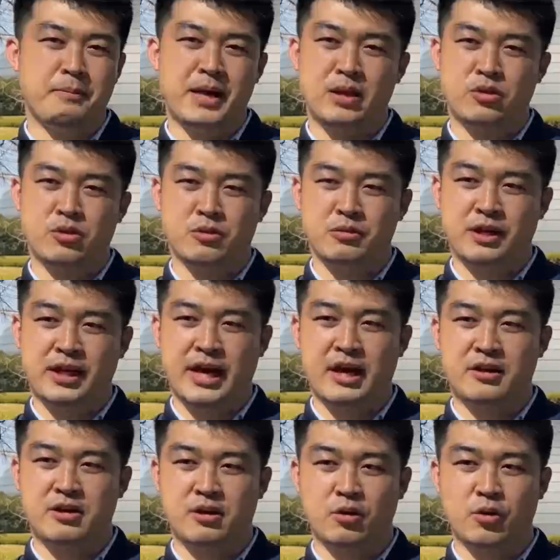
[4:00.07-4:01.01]
but don't
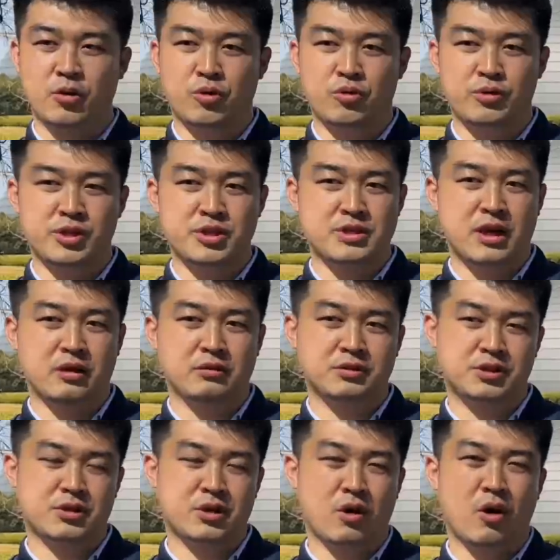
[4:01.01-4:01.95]
get a good result,
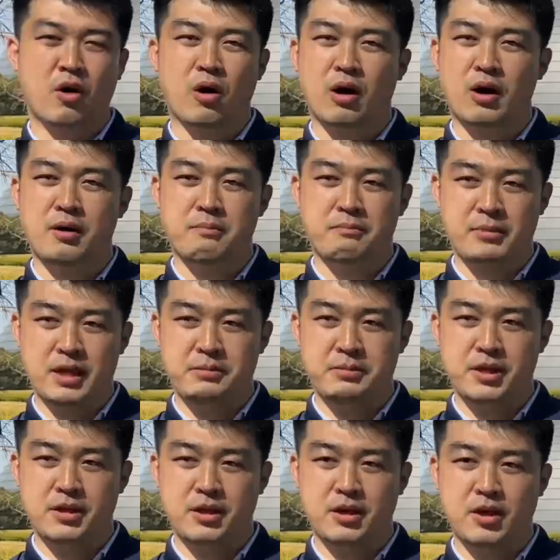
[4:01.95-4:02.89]
or
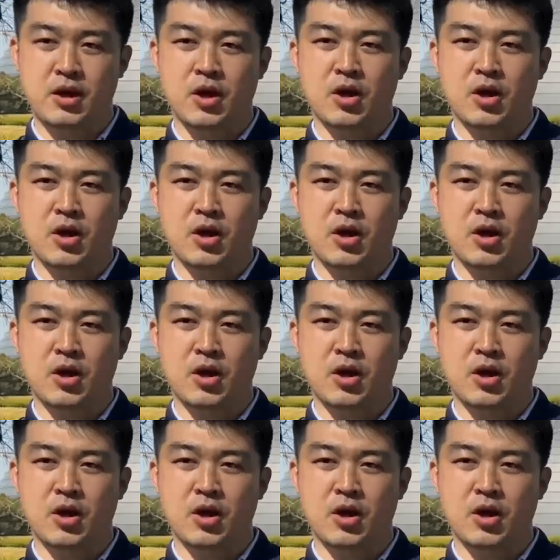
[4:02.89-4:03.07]
maybe